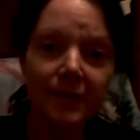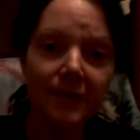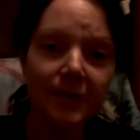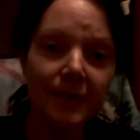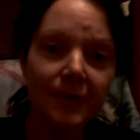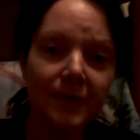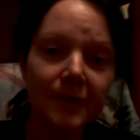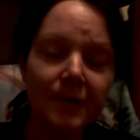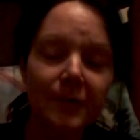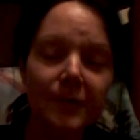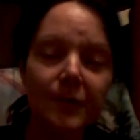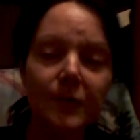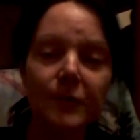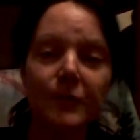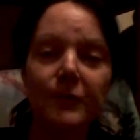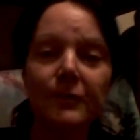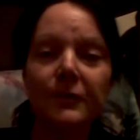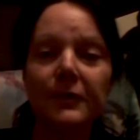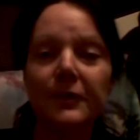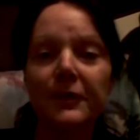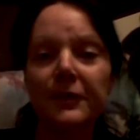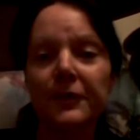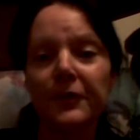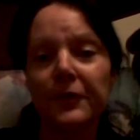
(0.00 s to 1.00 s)
and
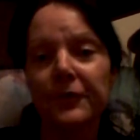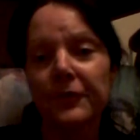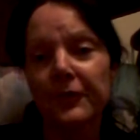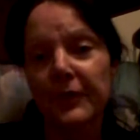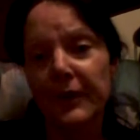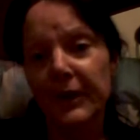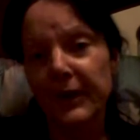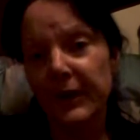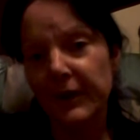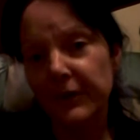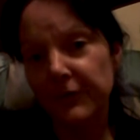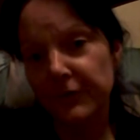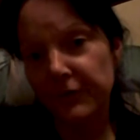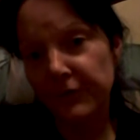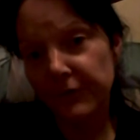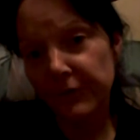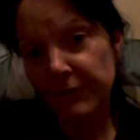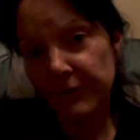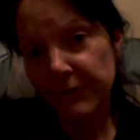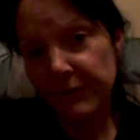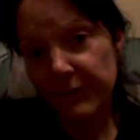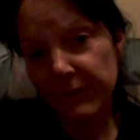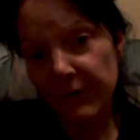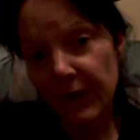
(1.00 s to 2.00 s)
uncles and your
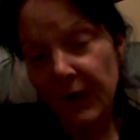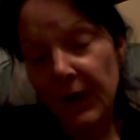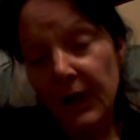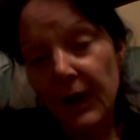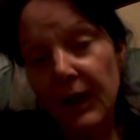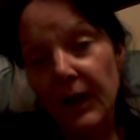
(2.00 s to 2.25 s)
teachers.